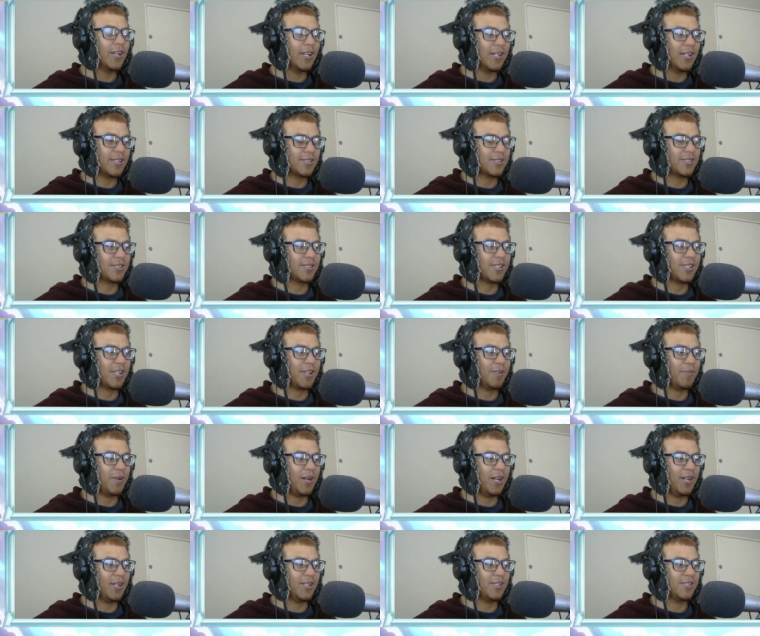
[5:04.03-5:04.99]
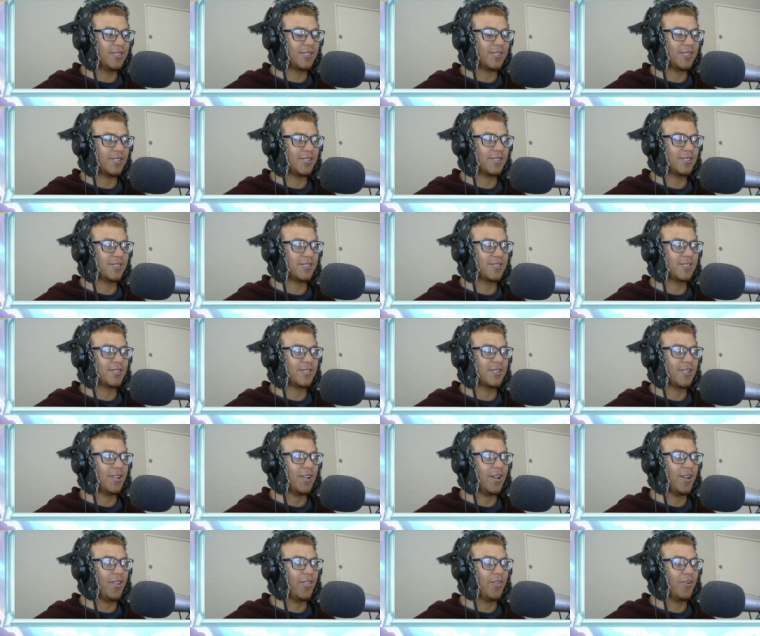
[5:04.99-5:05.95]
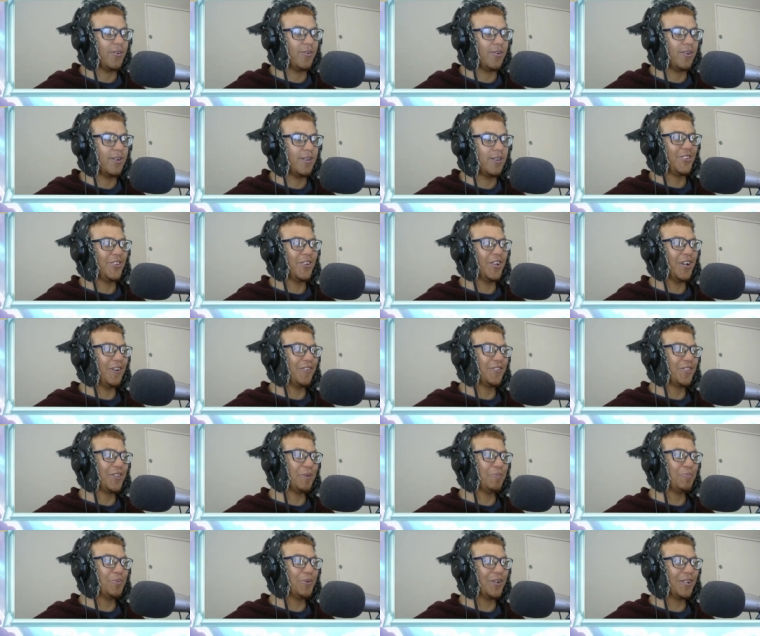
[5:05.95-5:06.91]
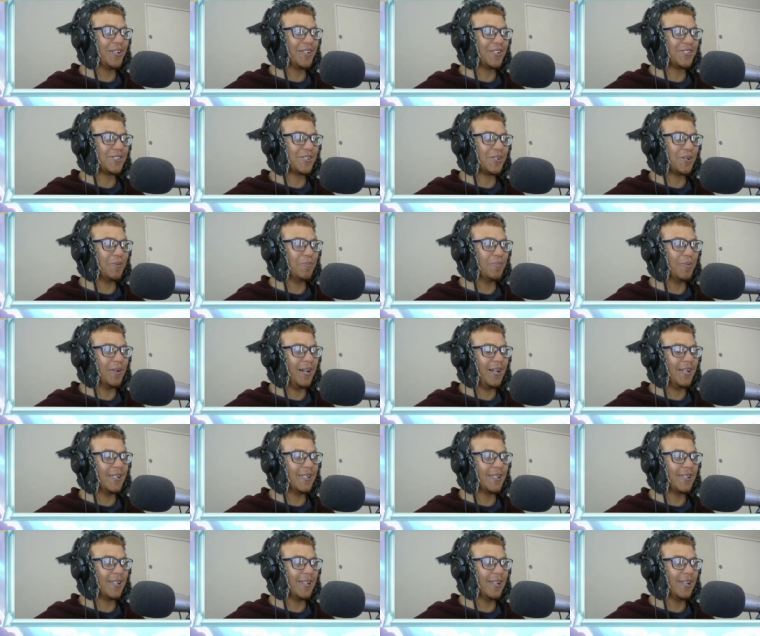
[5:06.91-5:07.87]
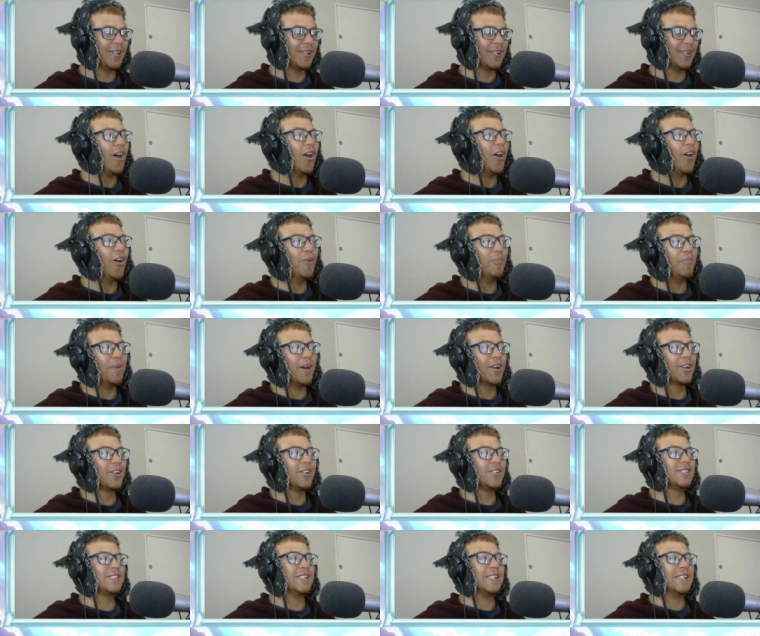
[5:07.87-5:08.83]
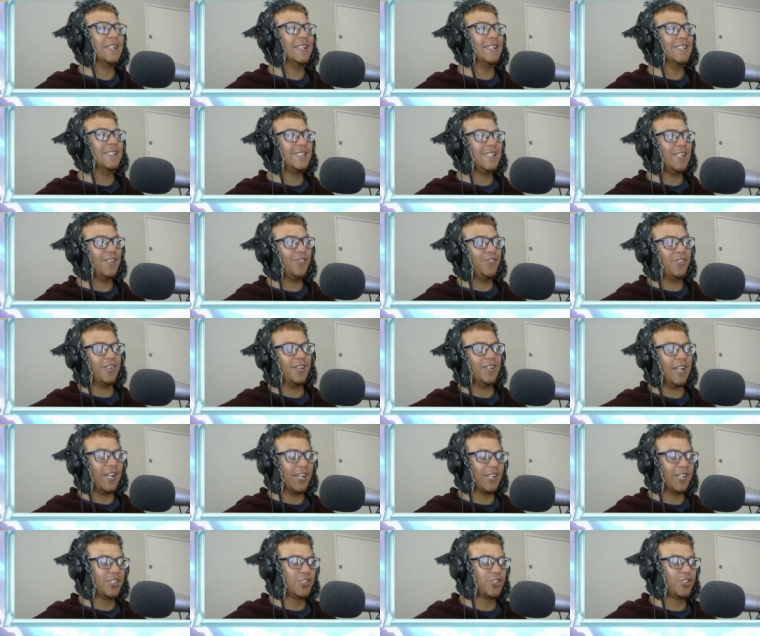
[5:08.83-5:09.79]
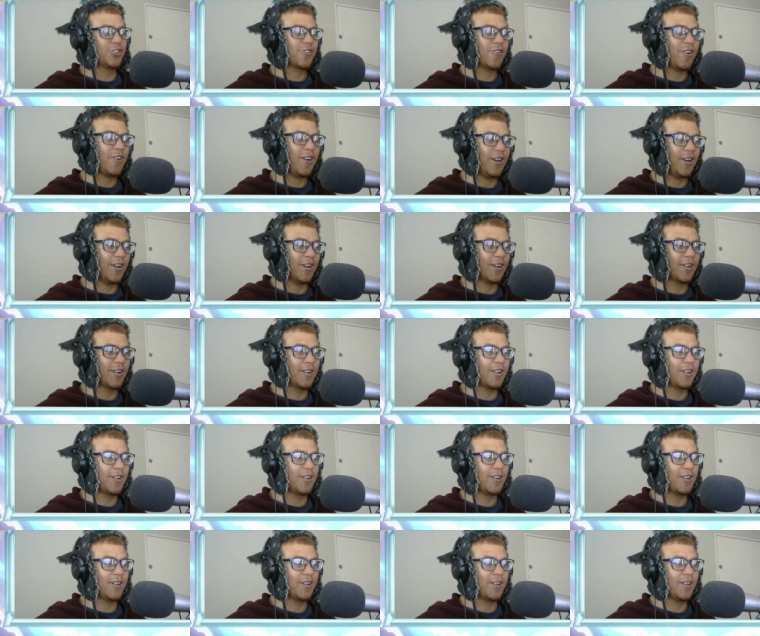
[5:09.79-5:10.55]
has the same eyes as the other one. You have to put it so bluntly. Oh my goodness, and he's even like shrunk.